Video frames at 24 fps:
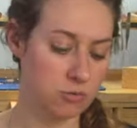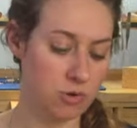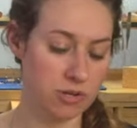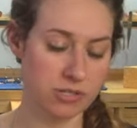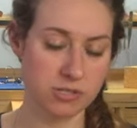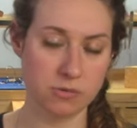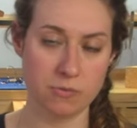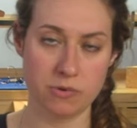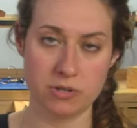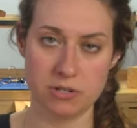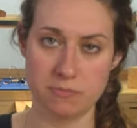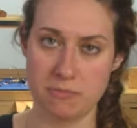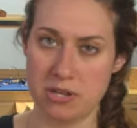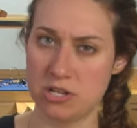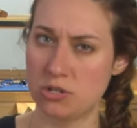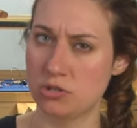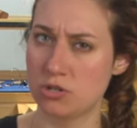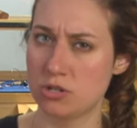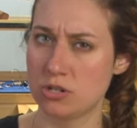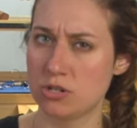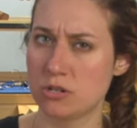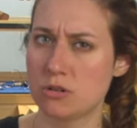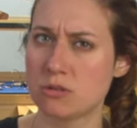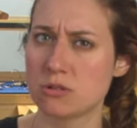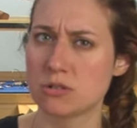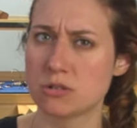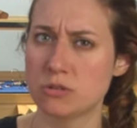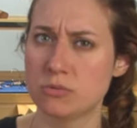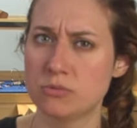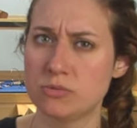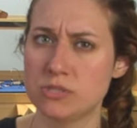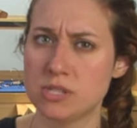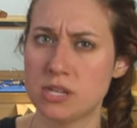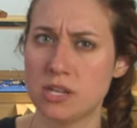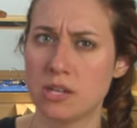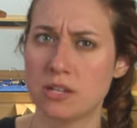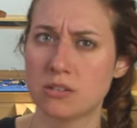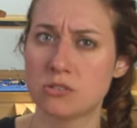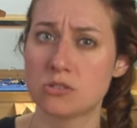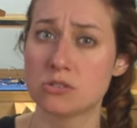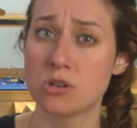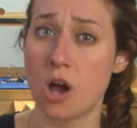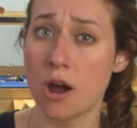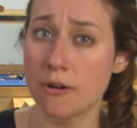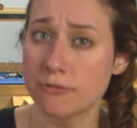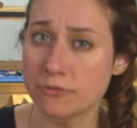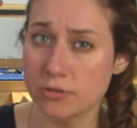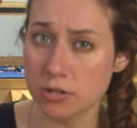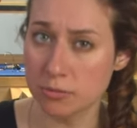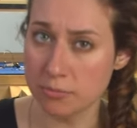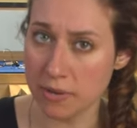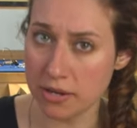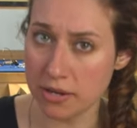You also want to make sure you're using softer